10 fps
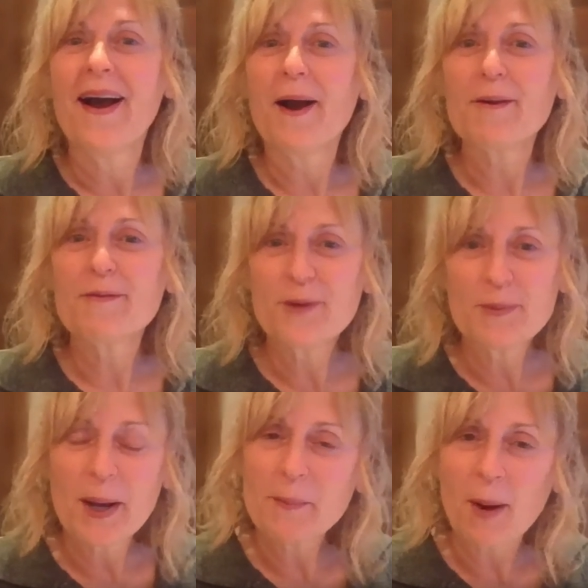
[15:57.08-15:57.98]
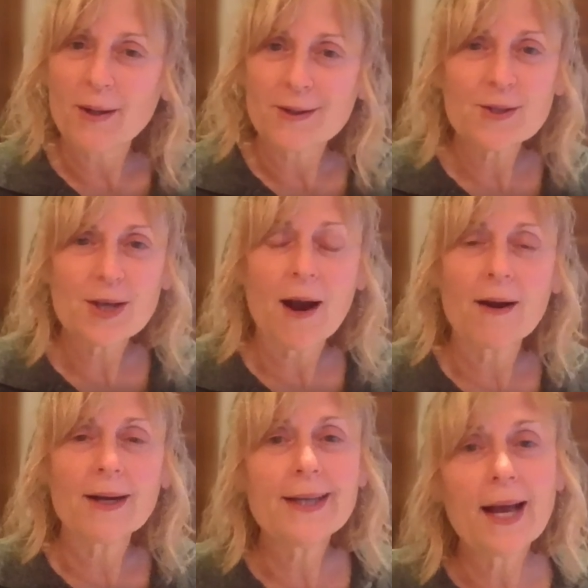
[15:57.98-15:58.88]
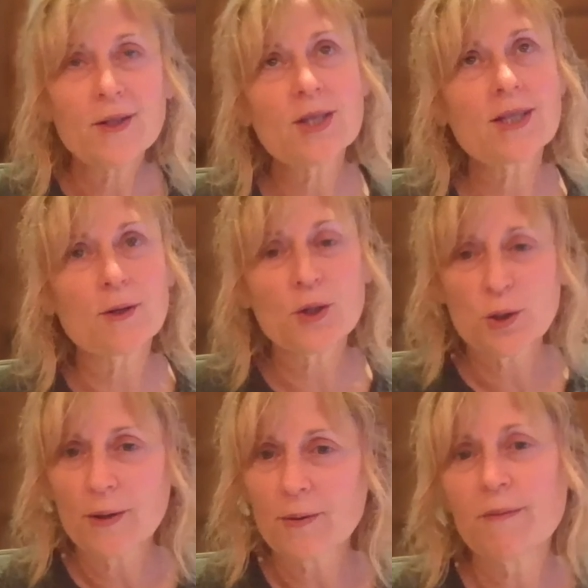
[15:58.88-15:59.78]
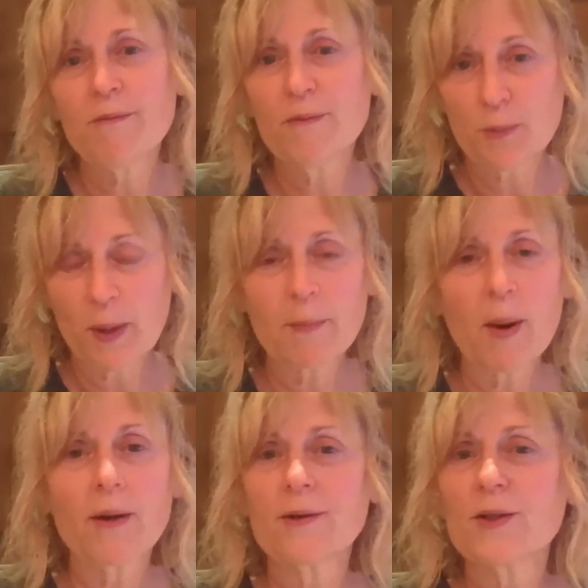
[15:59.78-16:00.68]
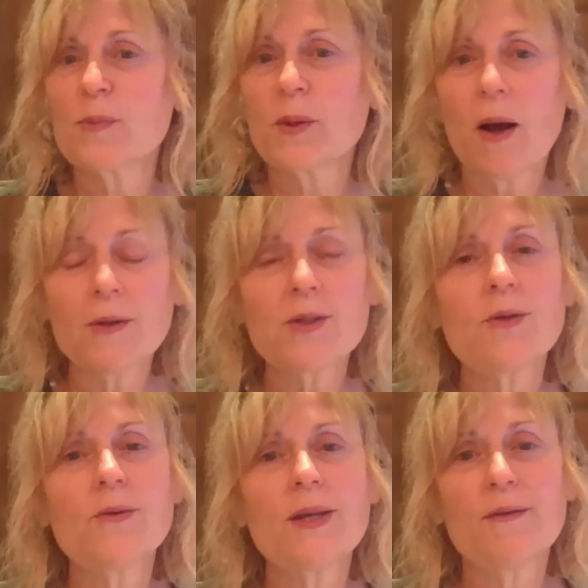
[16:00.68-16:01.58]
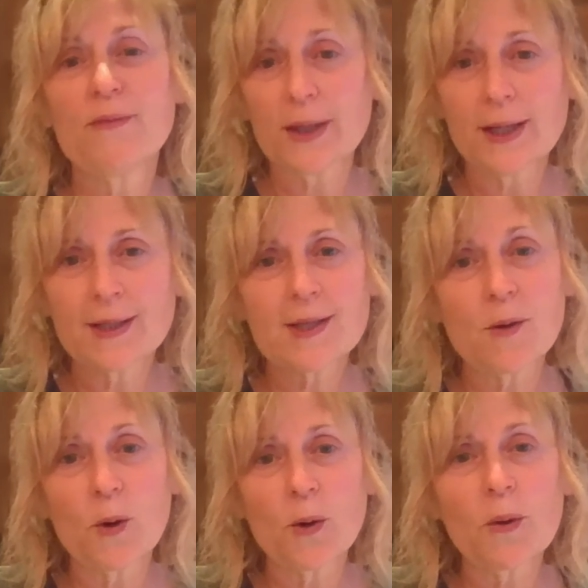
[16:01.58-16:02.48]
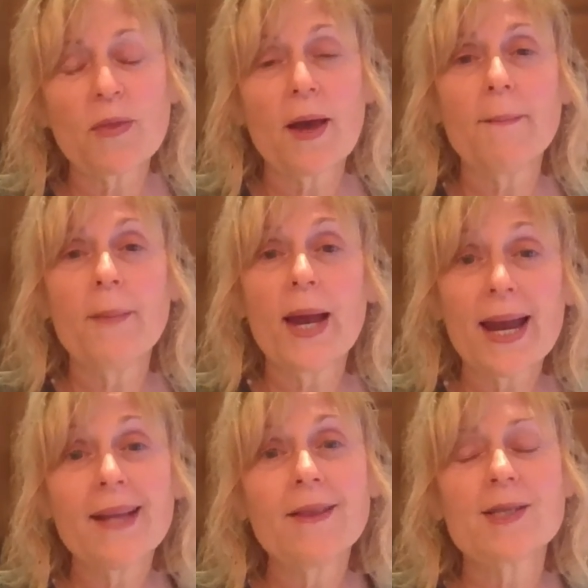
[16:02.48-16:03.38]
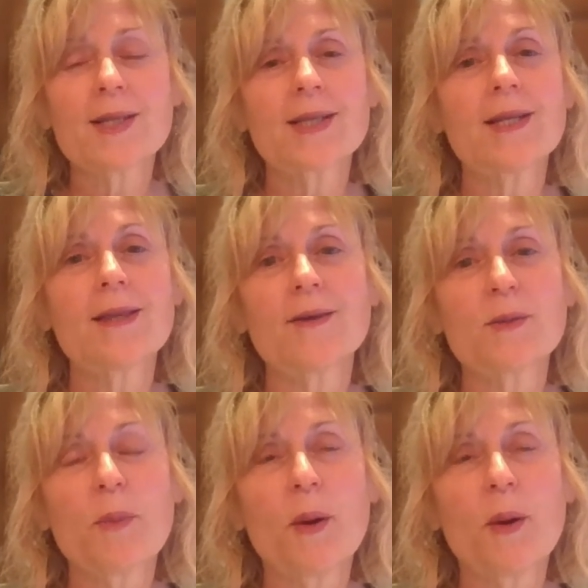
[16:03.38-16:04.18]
our food bank partners are, and not just our 200 food bank partners, but also the affiliates that work with them and the 60,000